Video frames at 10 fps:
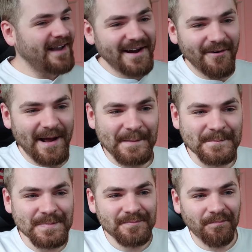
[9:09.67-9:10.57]
Anyway,
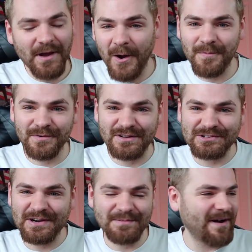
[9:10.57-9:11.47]
I hope you
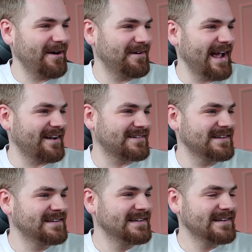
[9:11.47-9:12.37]
enjoyed my
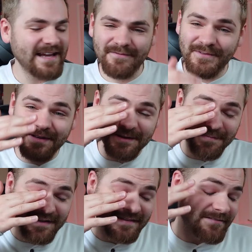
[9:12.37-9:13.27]
reaction. If you
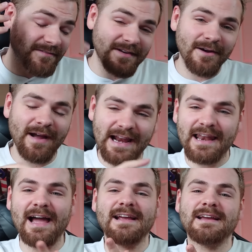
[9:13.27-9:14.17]
did, please give the video a
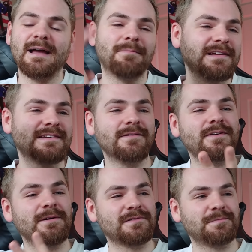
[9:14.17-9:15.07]
like and please give the
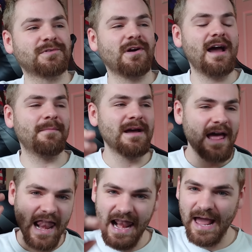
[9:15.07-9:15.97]
video a subscribe
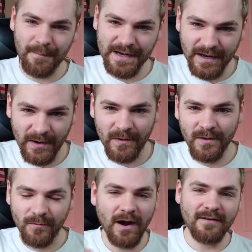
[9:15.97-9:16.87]
and let me
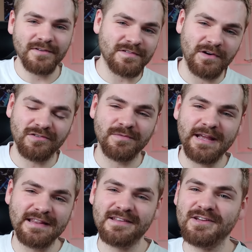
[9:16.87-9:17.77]
know what other songs from
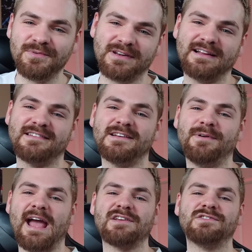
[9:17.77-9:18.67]
India you would like to see
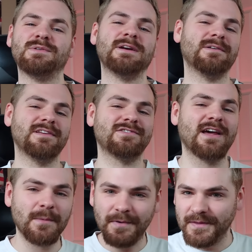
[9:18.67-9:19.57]
reaction to here on this
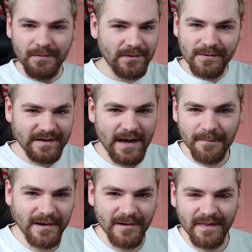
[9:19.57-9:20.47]
channel. Put them all
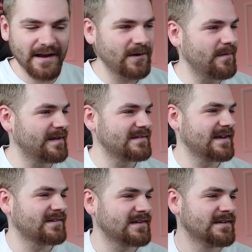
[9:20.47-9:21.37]
down below in that comment
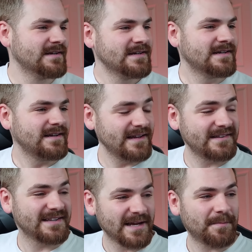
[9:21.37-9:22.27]
section.
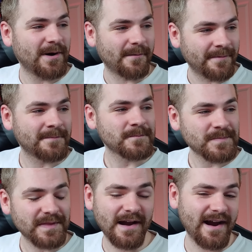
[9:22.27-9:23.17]
Indian hip hop.
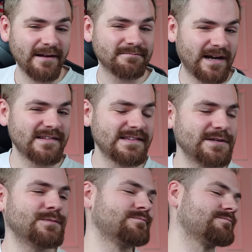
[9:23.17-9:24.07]
All right. I see
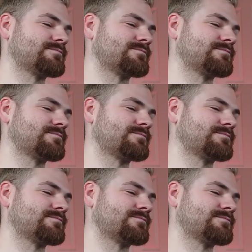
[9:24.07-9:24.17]
you.